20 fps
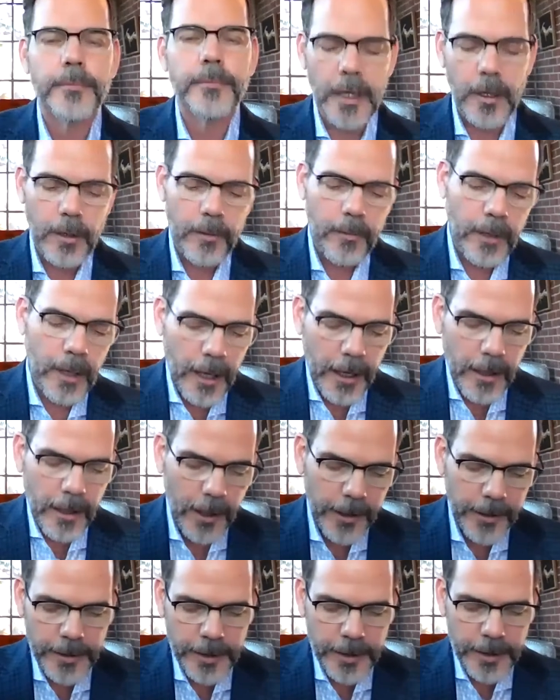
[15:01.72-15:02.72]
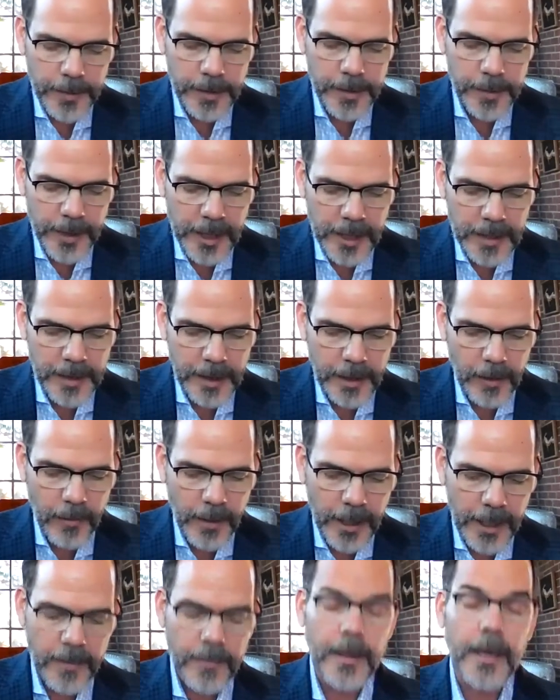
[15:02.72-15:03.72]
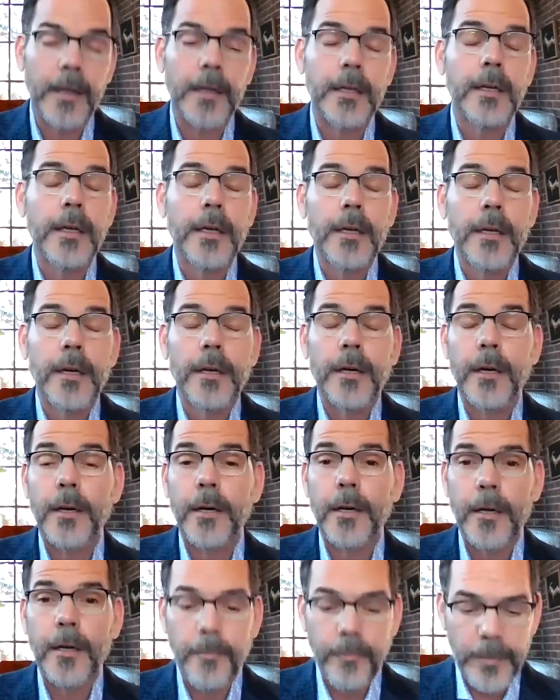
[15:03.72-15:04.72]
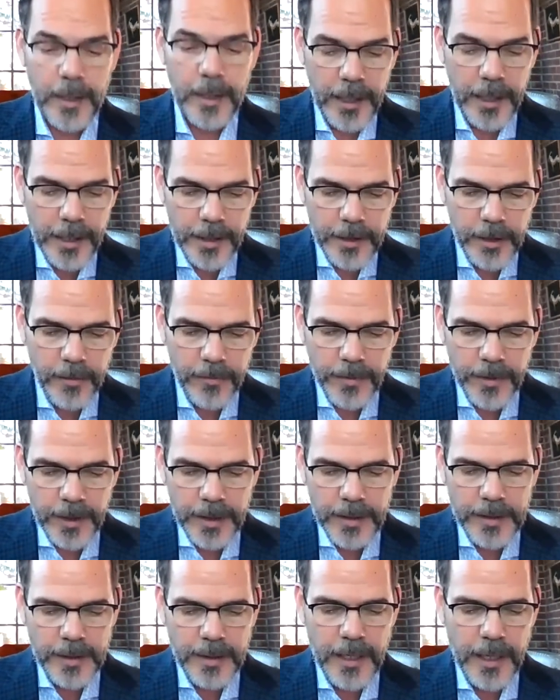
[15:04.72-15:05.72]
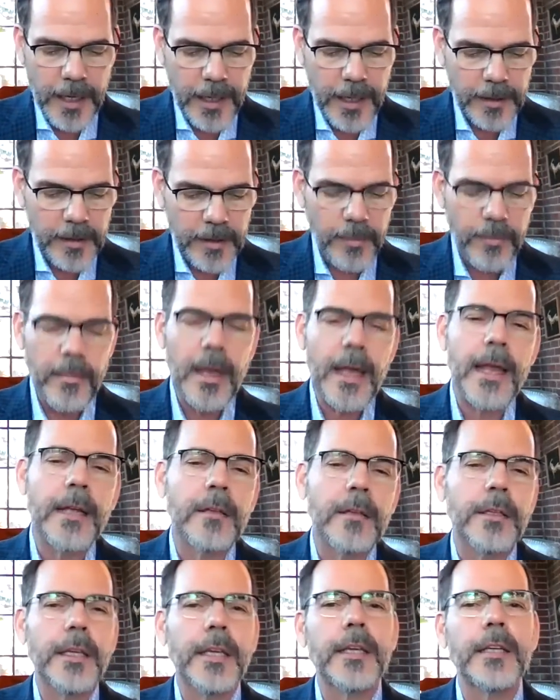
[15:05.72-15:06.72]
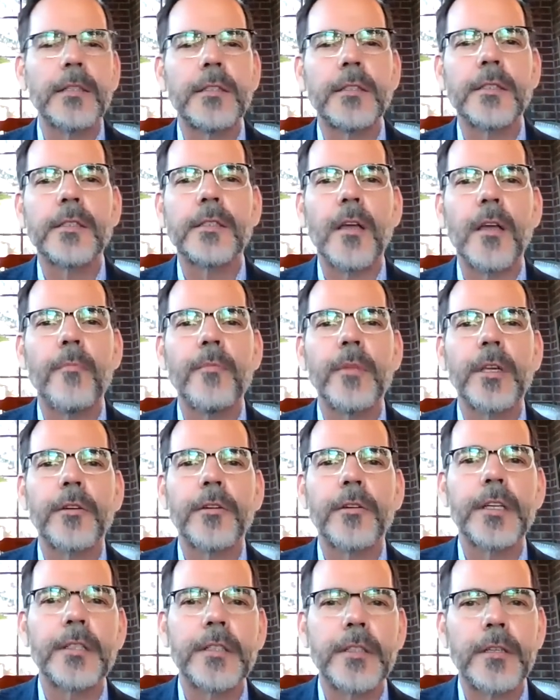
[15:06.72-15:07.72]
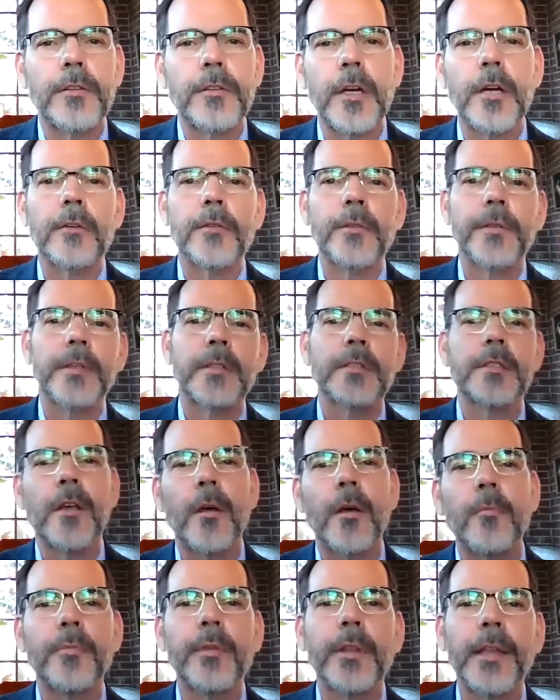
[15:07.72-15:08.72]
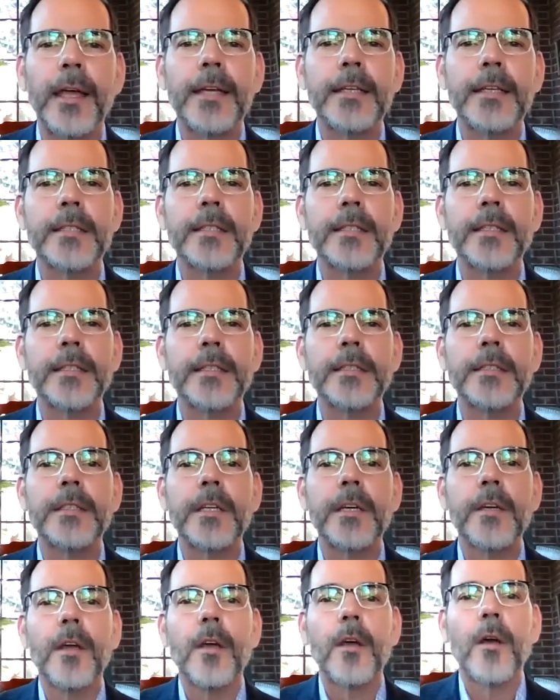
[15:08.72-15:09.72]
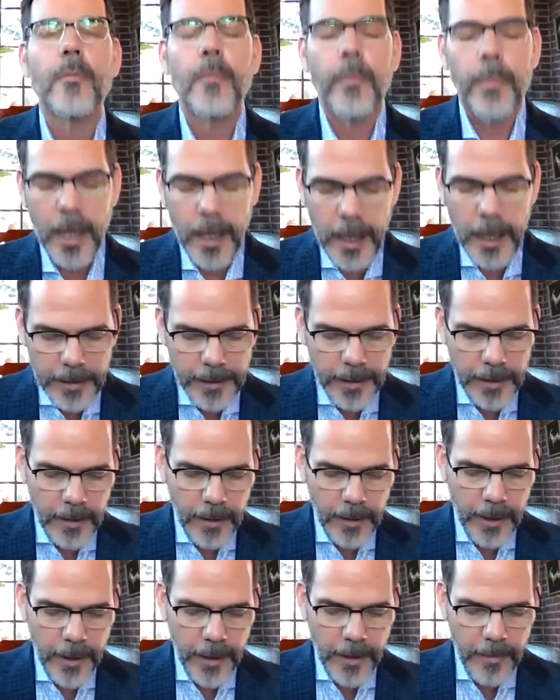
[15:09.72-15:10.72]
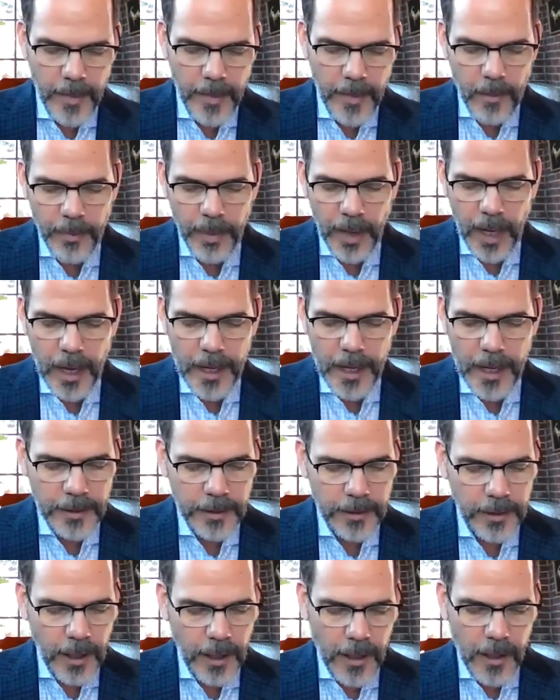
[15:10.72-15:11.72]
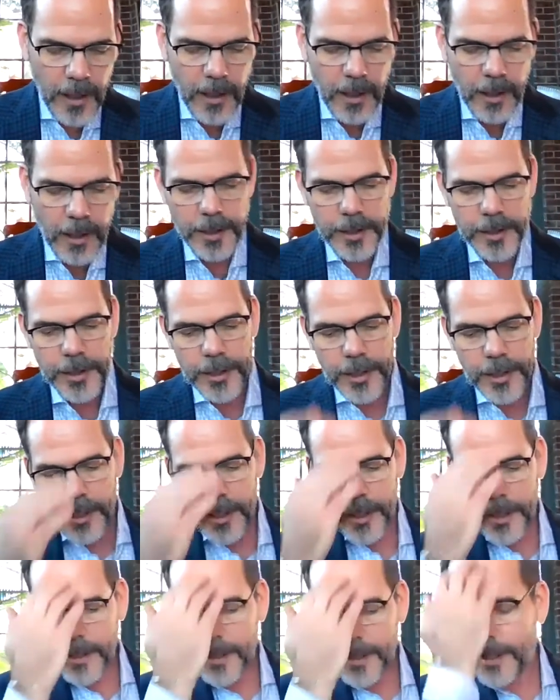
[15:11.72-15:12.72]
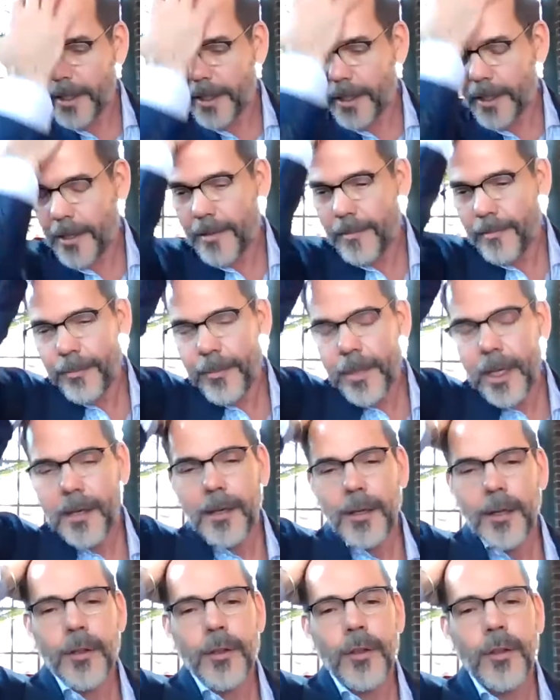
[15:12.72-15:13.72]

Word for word: or I argued in this piece anyway, that um, each of these things may lead to some increased growth in some places, but um, by and large, um,